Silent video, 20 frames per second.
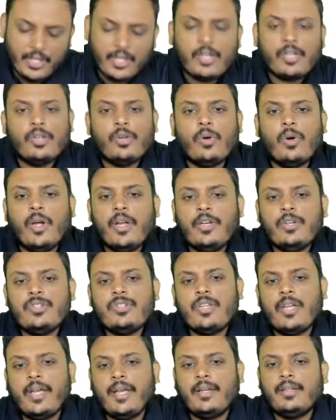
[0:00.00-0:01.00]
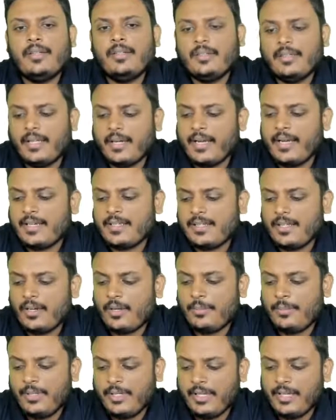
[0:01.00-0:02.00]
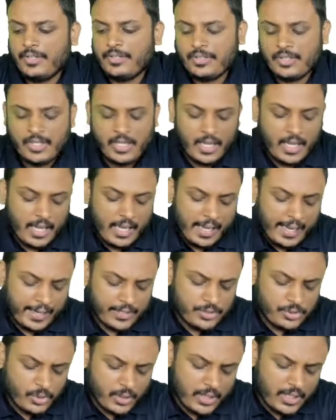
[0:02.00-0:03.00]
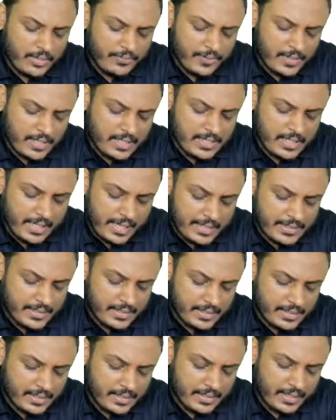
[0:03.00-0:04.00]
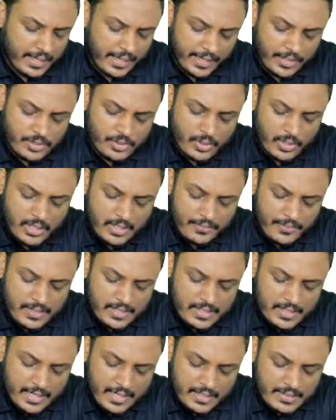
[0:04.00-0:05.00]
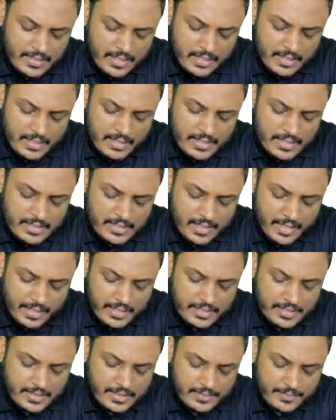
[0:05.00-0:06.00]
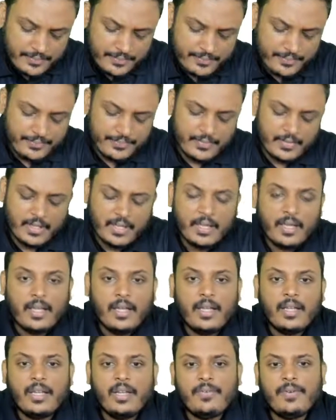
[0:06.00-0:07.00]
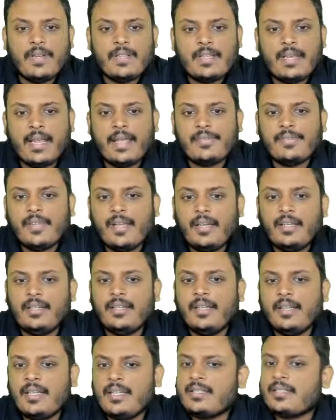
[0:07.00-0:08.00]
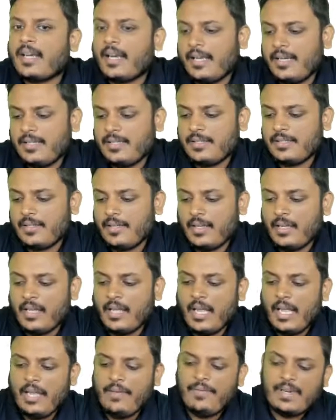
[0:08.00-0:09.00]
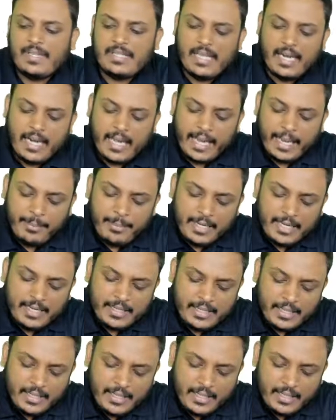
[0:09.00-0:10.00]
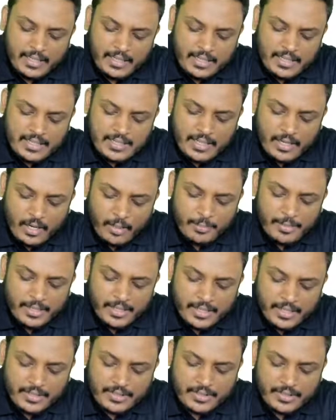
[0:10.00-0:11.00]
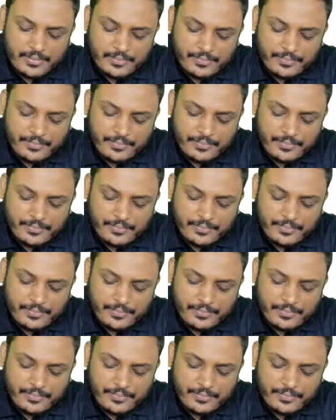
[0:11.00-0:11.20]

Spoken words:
You're going to check the rights and obligations. Actually, if it is an asset, it is rights. If it is an asset, it is rights. If it is a liability, it is an obligation.